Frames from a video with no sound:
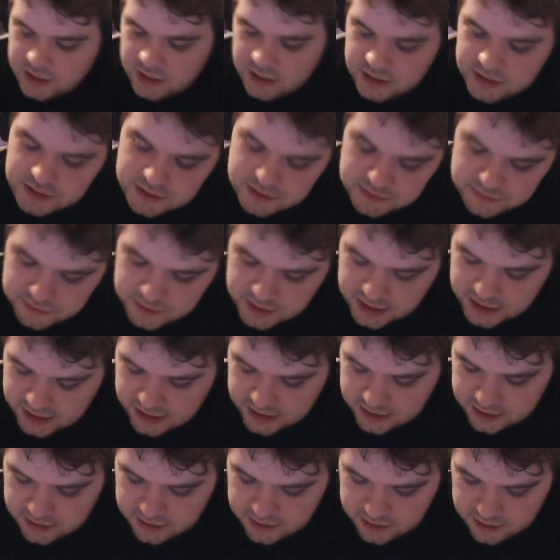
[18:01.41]
of that,
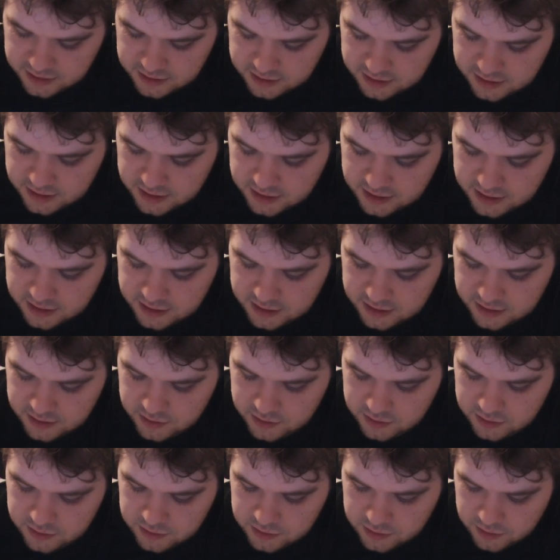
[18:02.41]
you
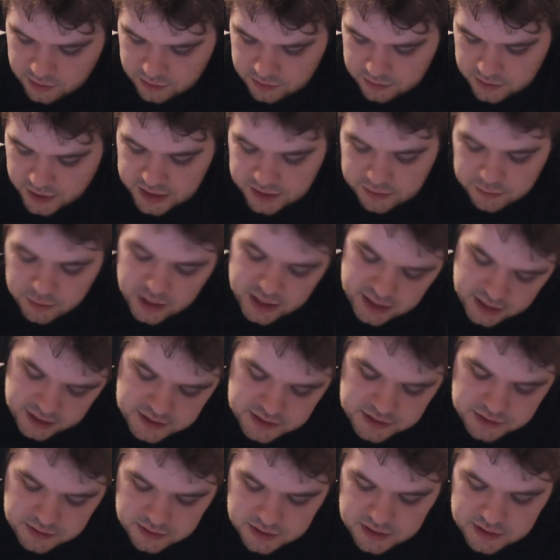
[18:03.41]
know, like, well, I guess you
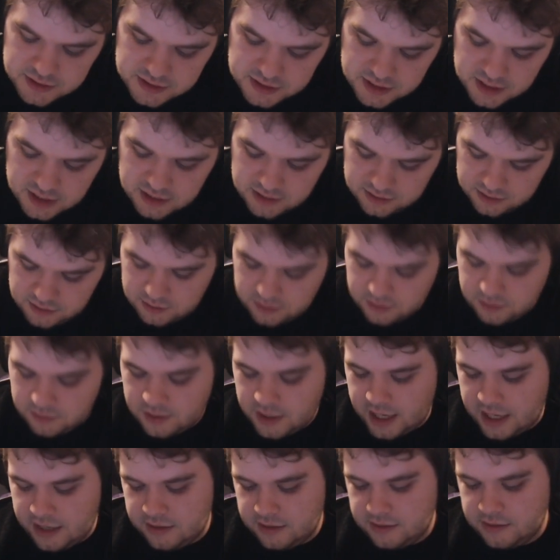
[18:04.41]
did say, you know,
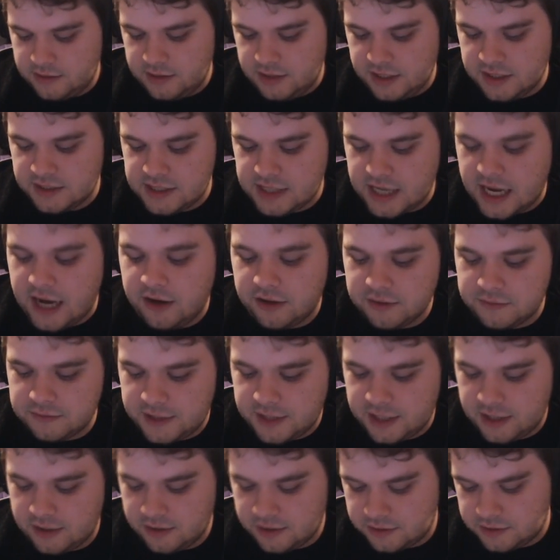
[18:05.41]
it's out of
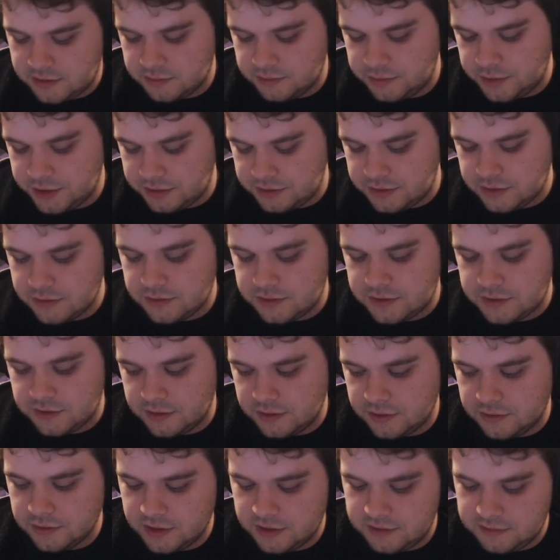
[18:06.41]
character, but due to the
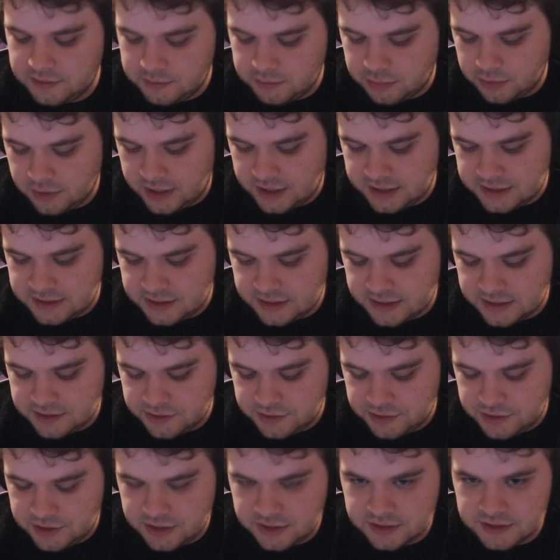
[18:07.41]
grieving process, she
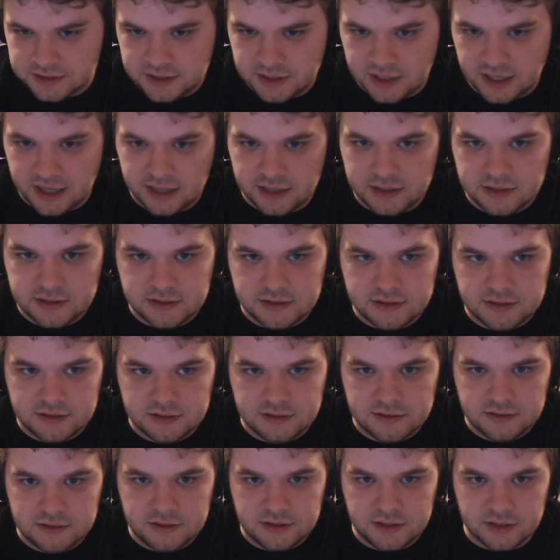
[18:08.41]
is not
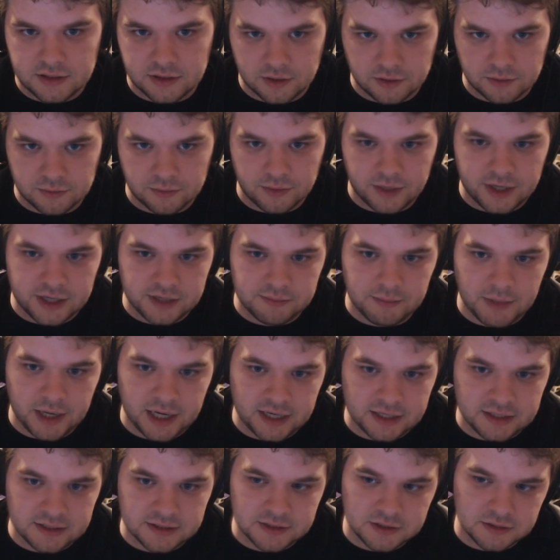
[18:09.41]
in her right mind
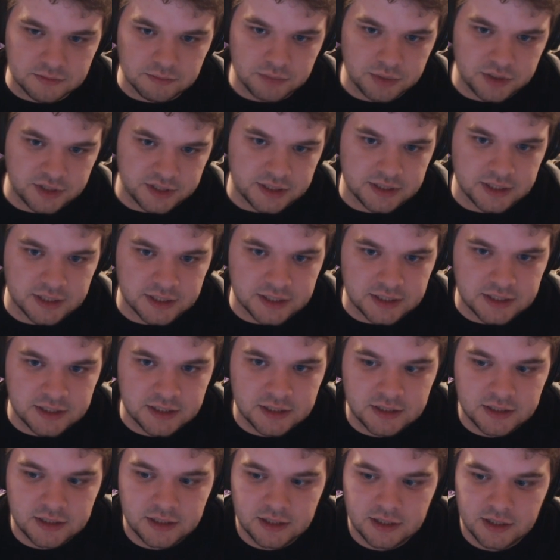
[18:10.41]
completely.
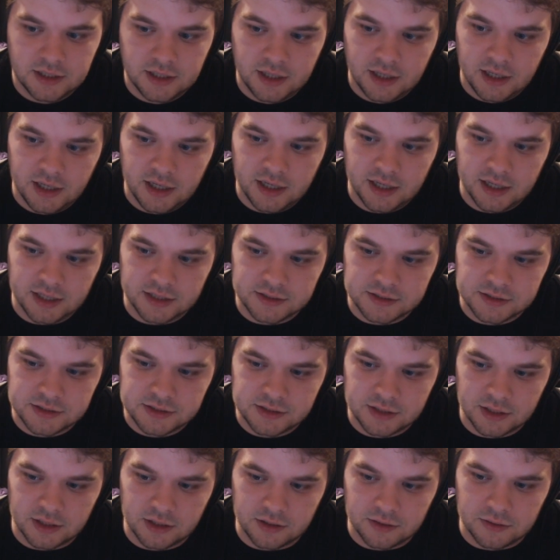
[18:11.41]
And
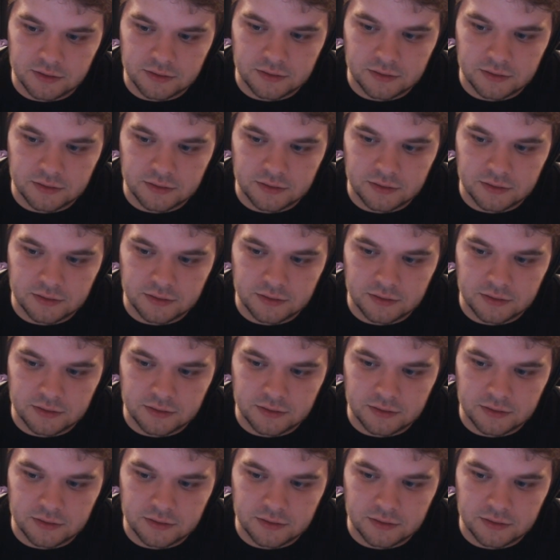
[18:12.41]
so...